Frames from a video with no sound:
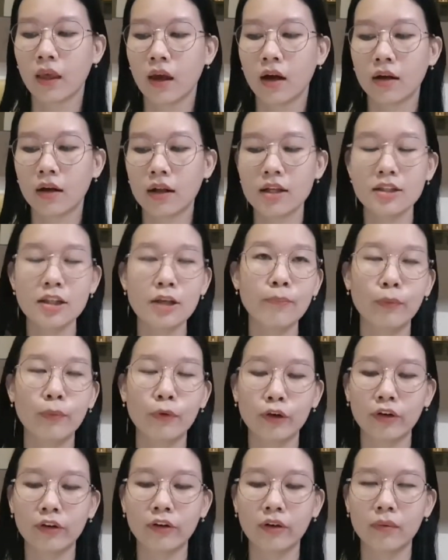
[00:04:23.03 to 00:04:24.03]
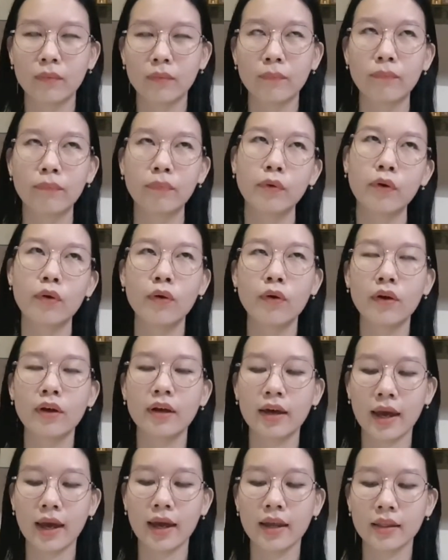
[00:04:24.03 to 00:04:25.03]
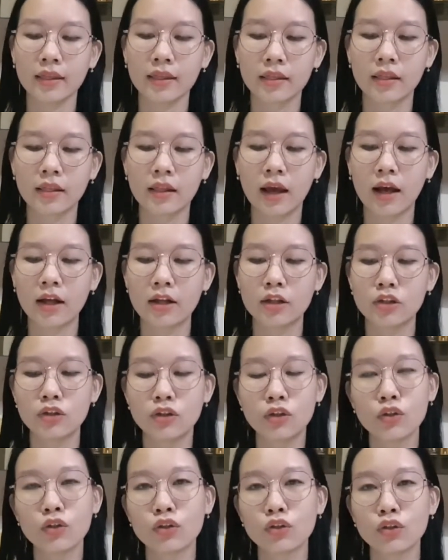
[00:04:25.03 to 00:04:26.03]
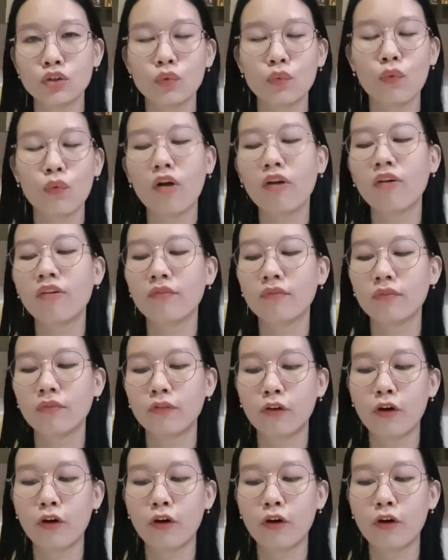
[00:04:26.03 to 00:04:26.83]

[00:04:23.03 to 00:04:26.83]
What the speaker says: reciprocate and choose to walk